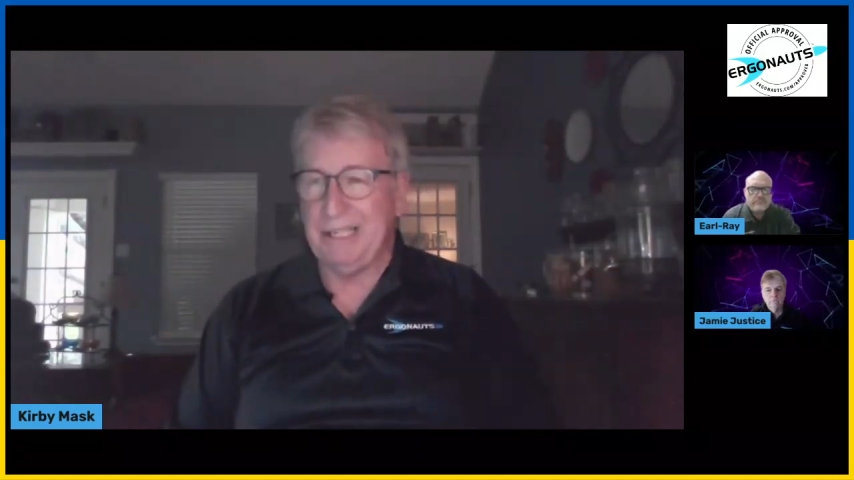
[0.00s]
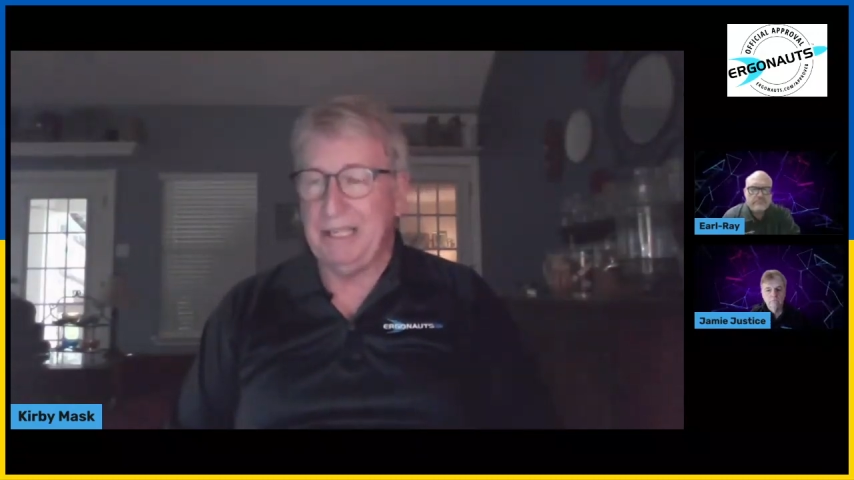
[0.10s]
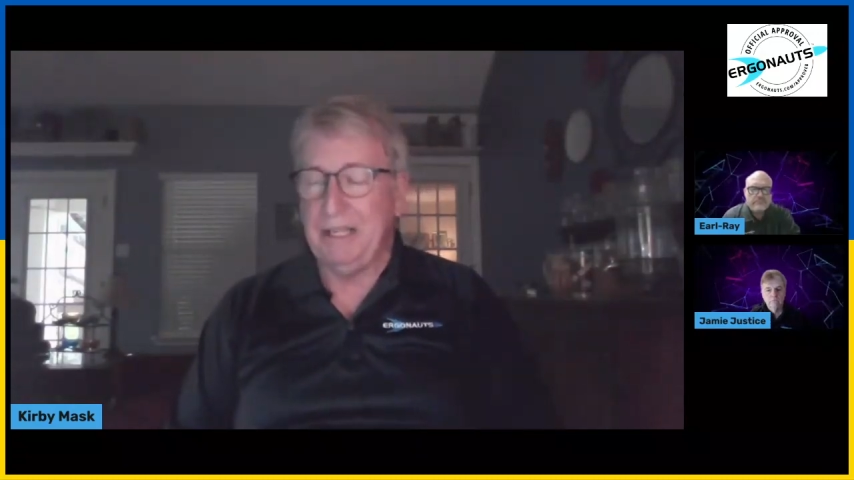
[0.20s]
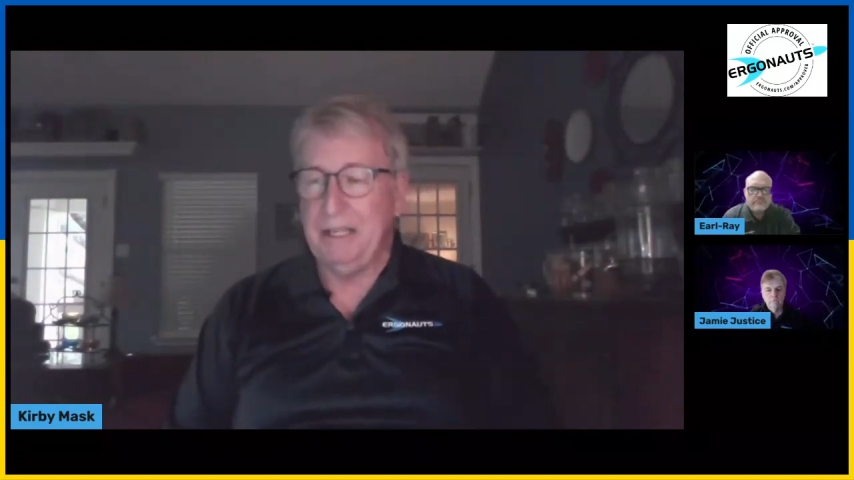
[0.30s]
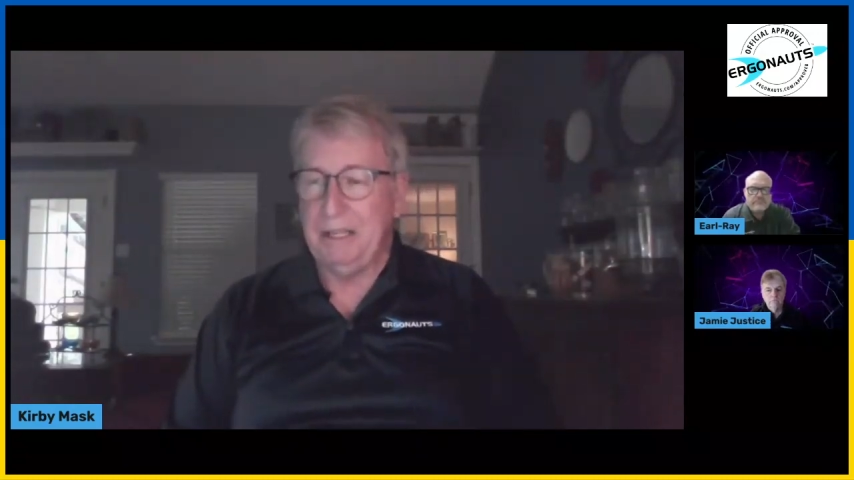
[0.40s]
it.
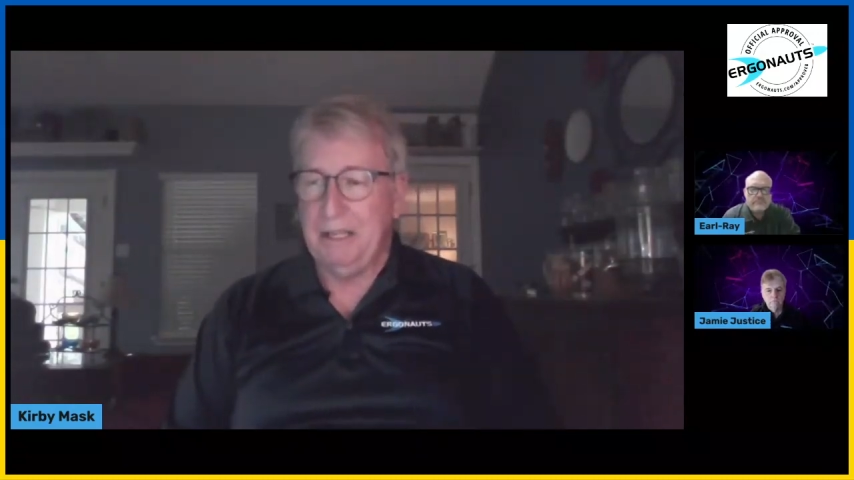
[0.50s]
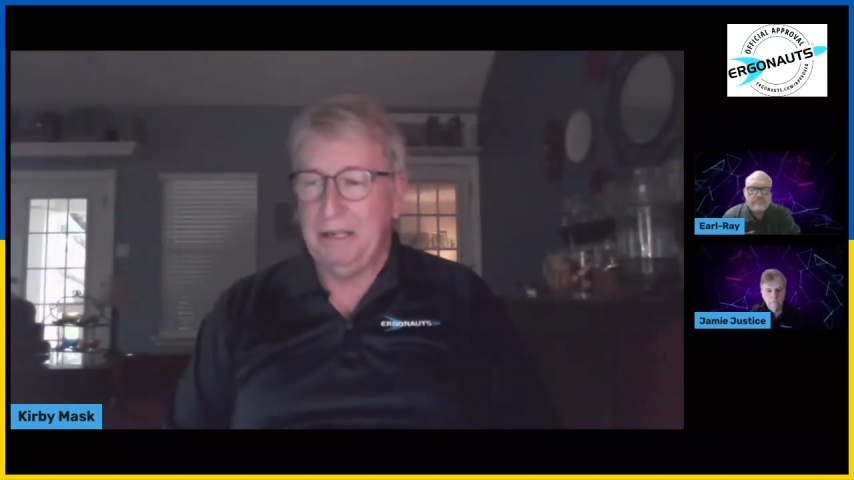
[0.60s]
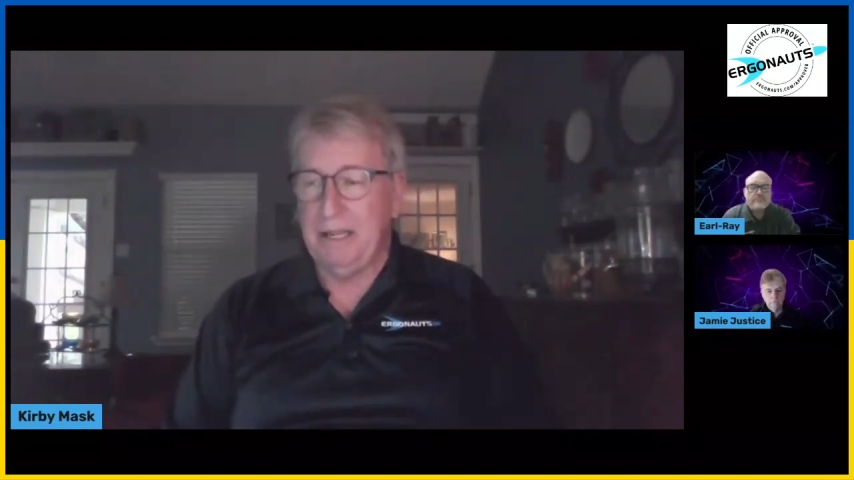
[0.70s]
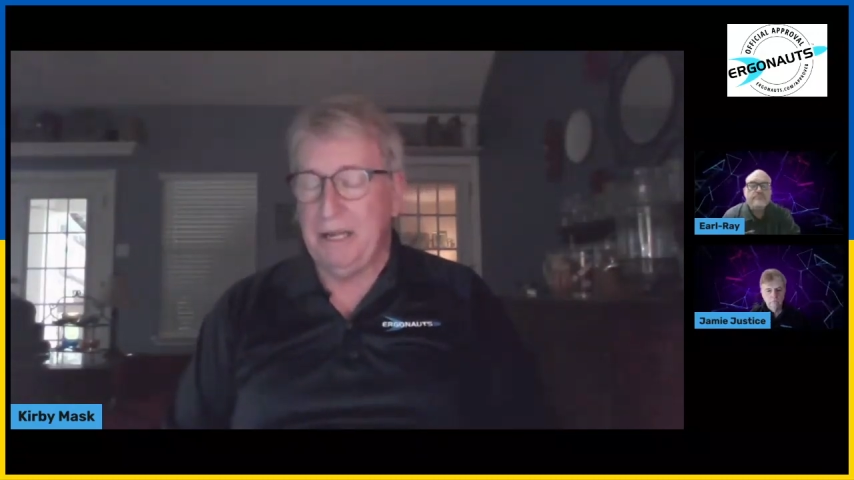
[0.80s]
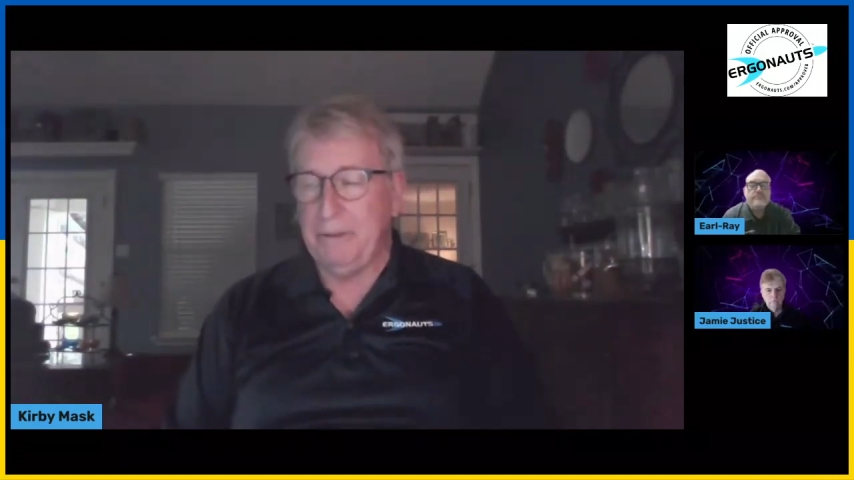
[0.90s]

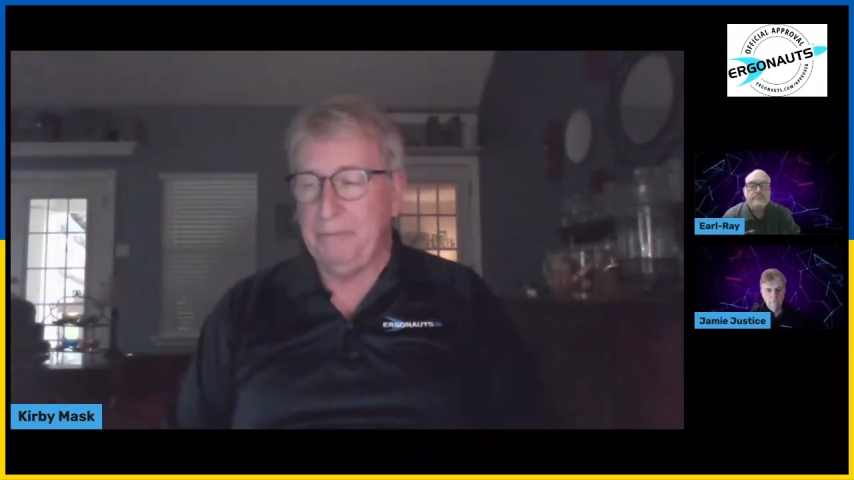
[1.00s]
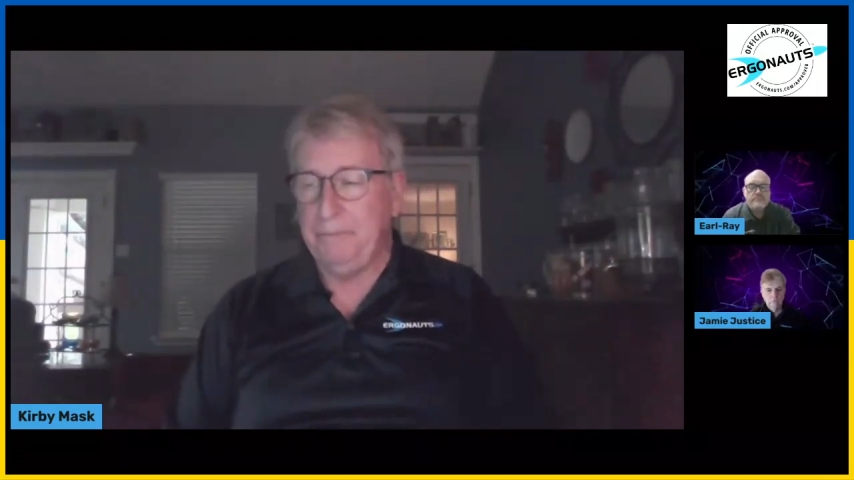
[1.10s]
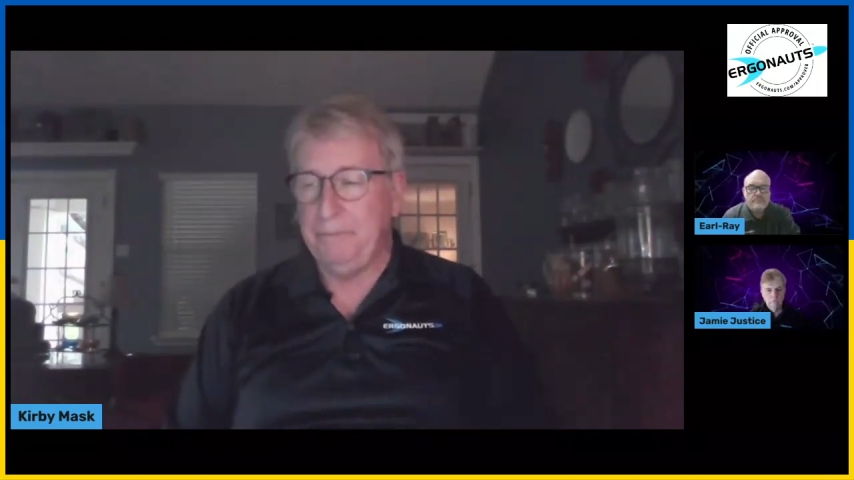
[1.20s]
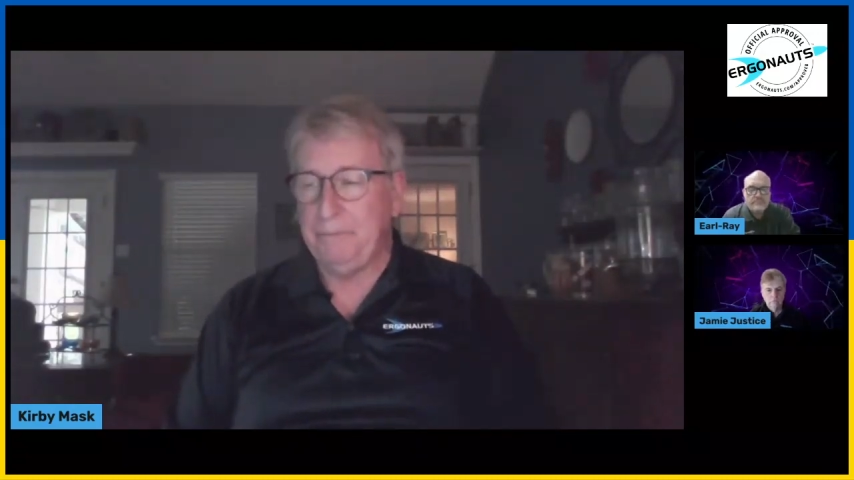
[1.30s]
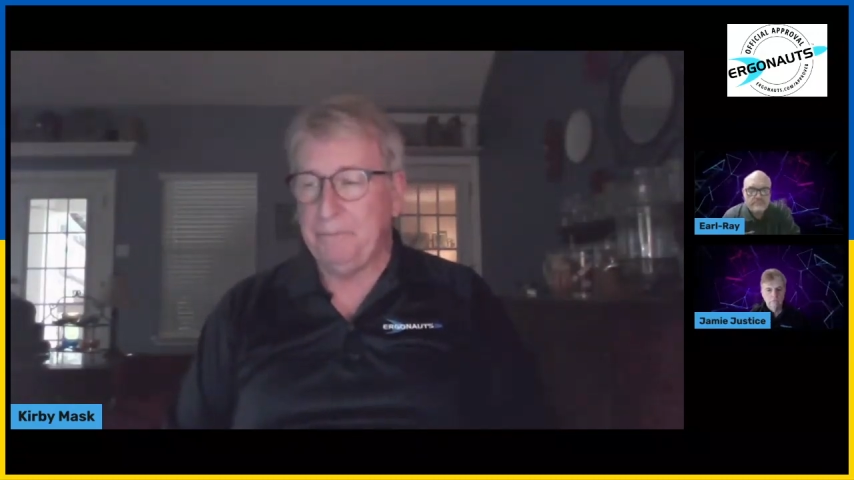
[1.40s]
Now,